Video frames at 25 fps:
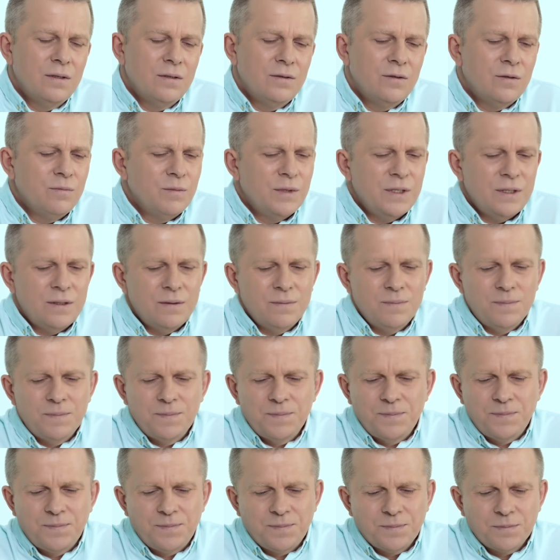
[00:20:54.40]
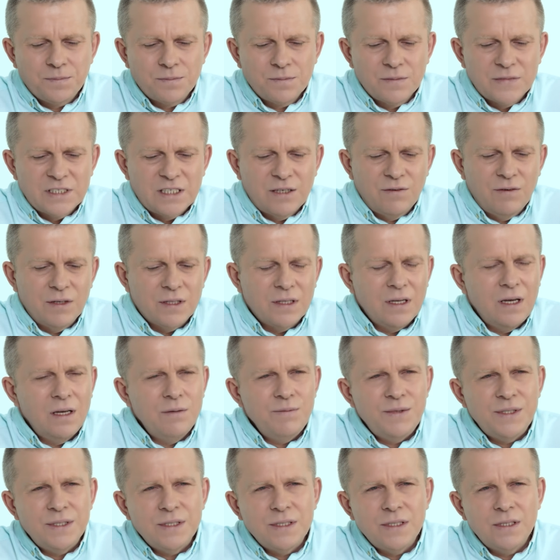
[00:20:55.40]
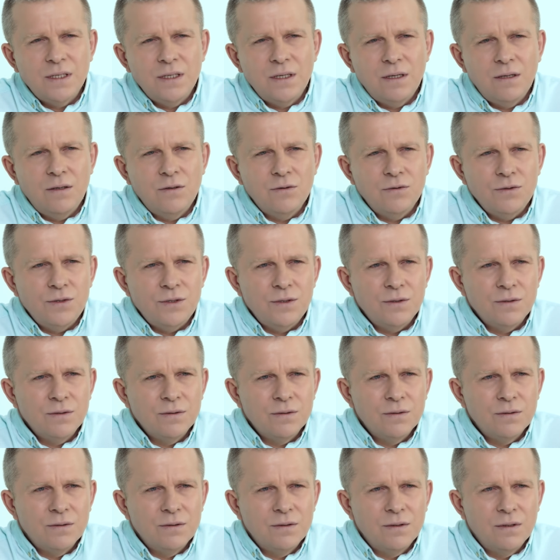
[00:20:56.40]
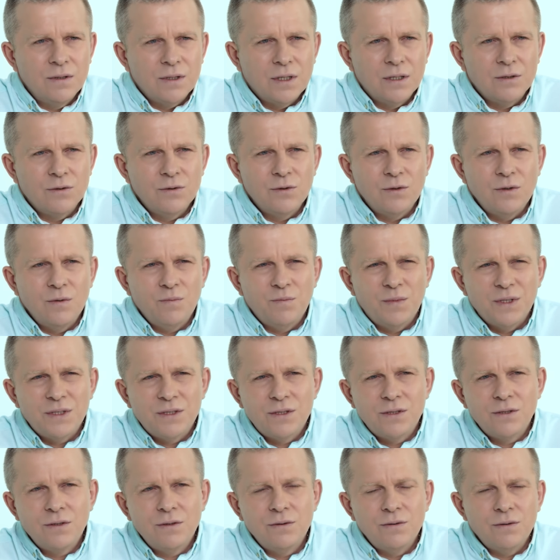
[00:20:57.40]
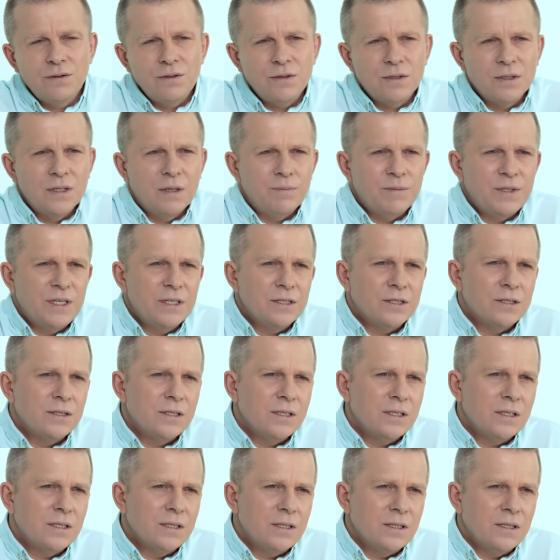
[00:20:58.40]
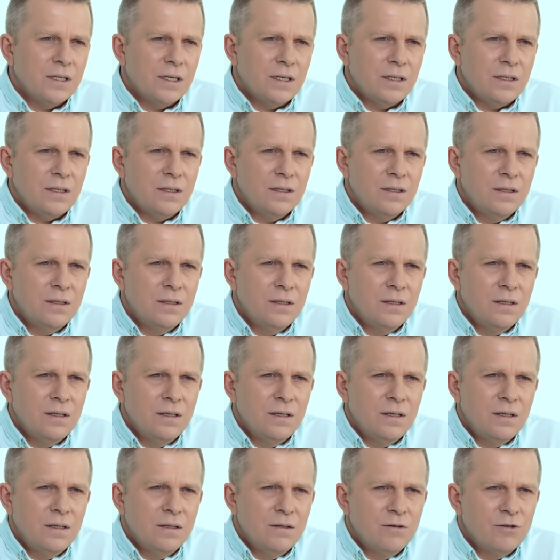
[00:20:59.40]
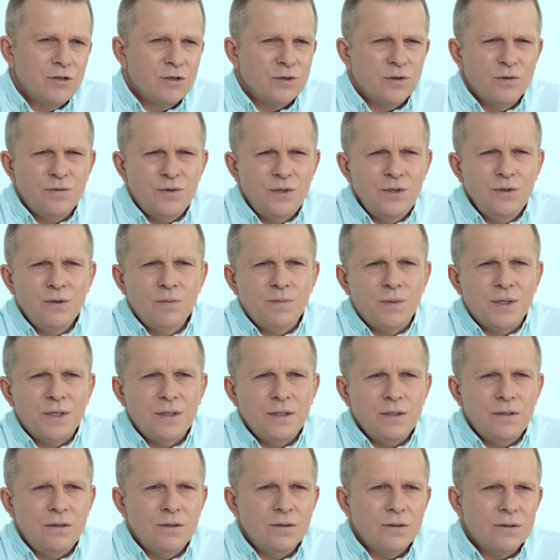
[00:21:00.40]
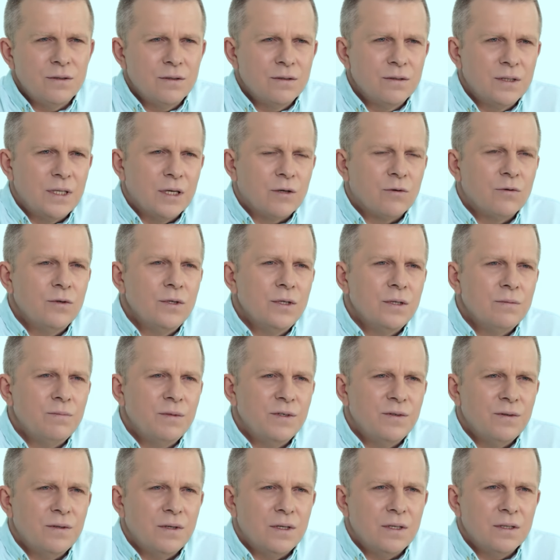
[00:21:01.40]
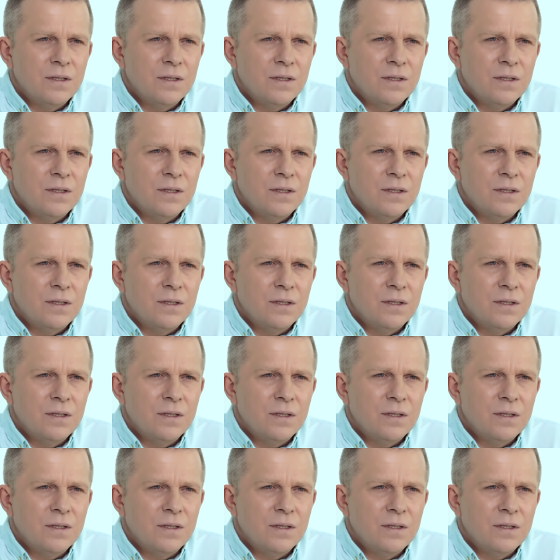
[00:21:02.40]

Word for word: But we grasp at the illusion that our consciousness foists on us, that everything will pass. This has happened